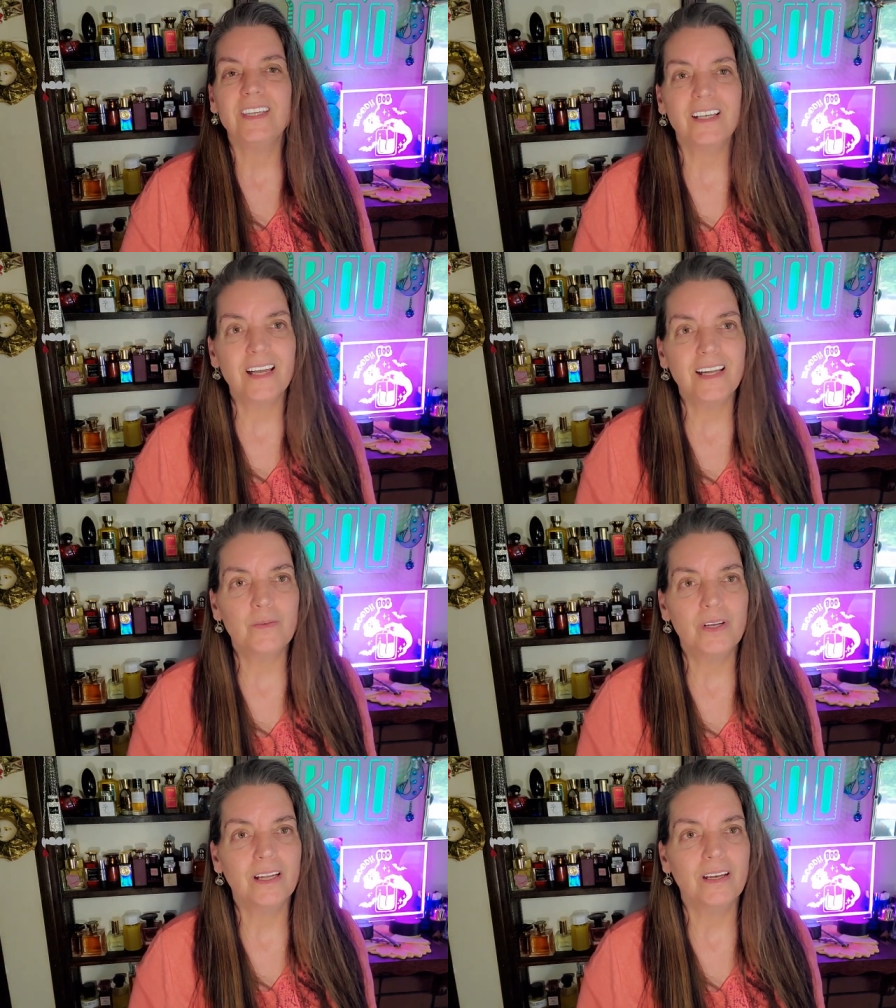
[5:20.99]
You
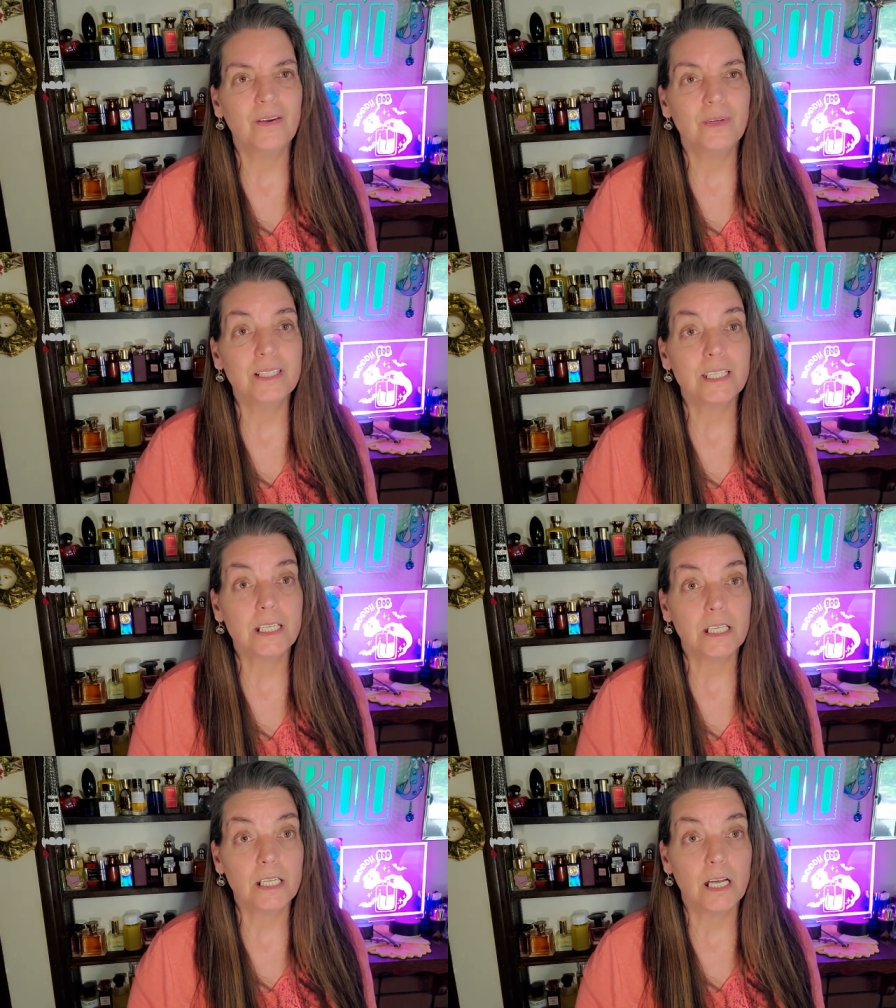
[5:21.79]
kind of want to know what's
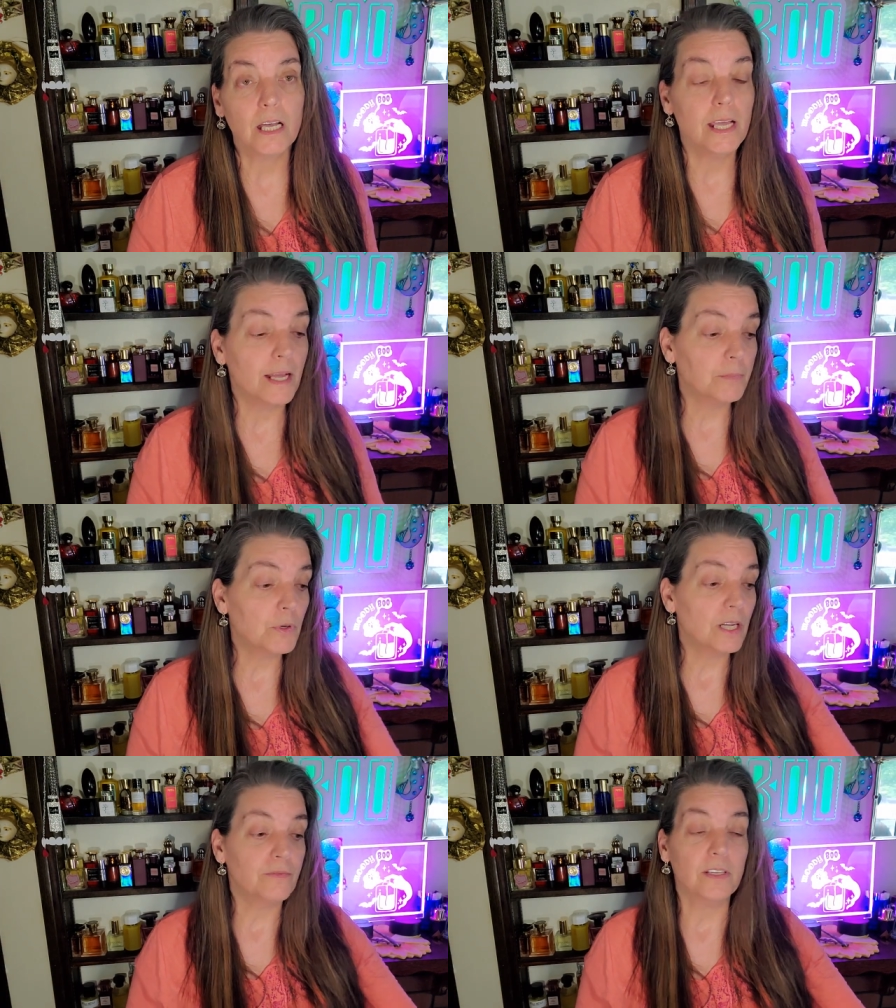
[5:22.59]
in it, huh? And I'm
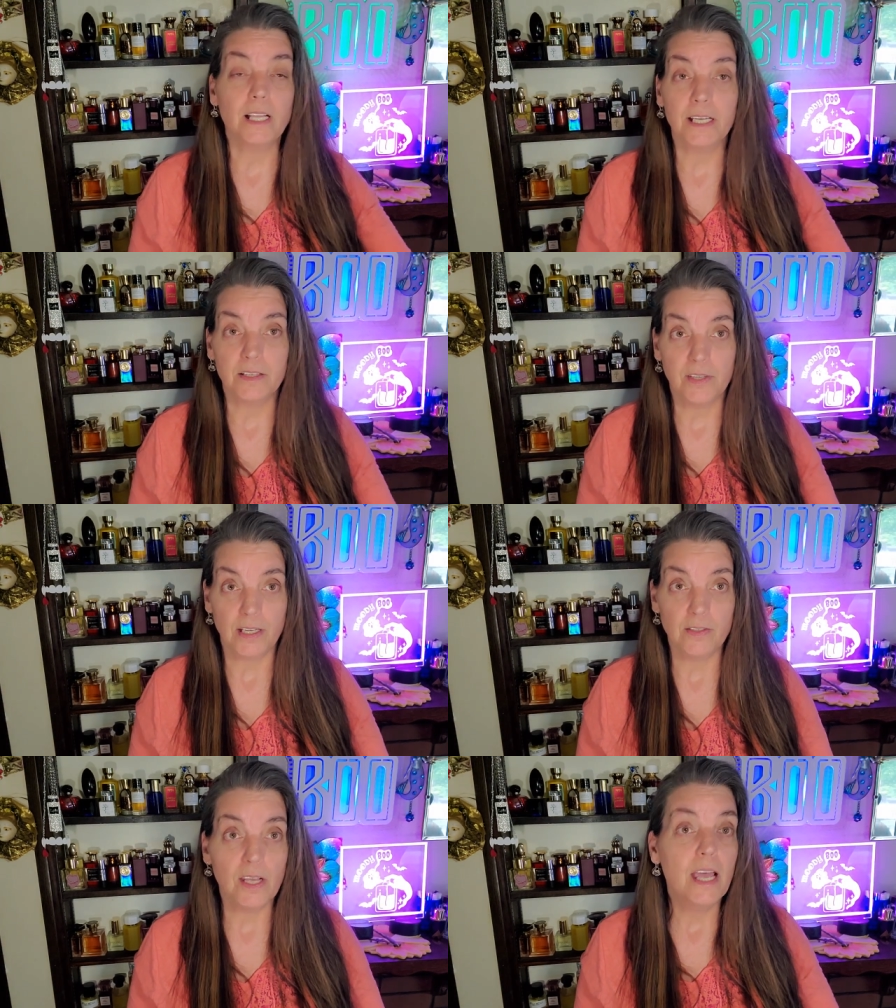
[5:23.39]
going off of Lucky
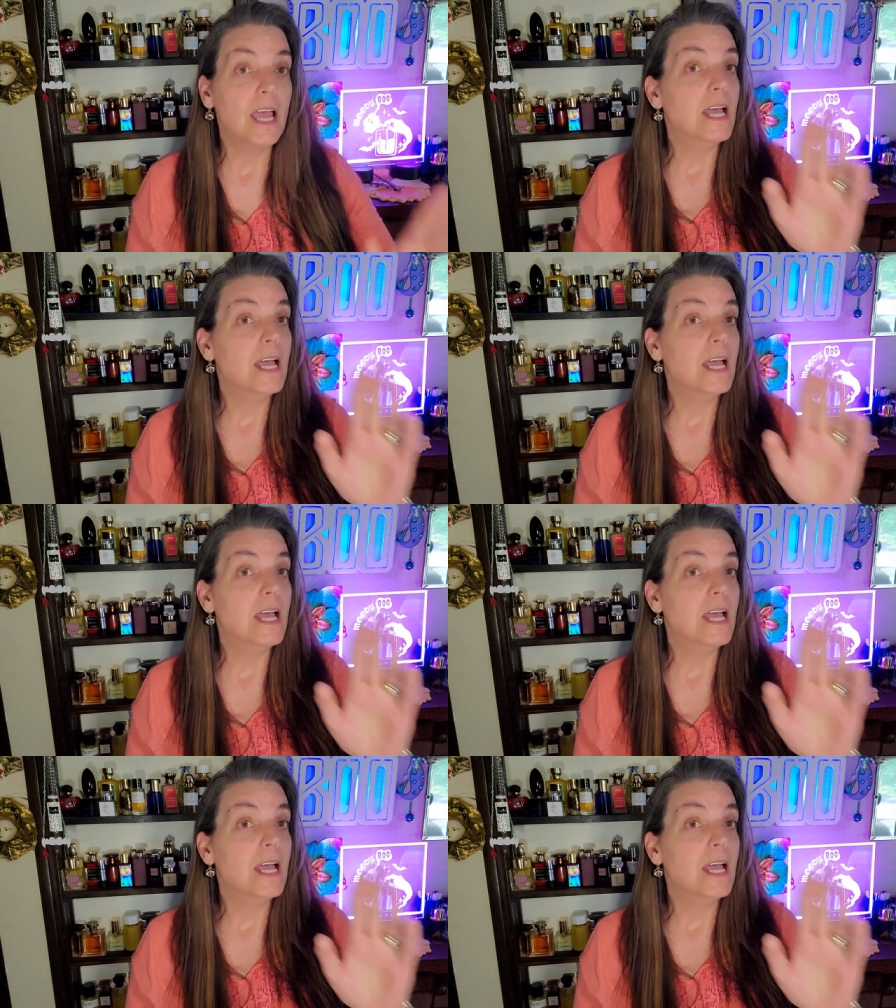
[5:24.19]
Scent.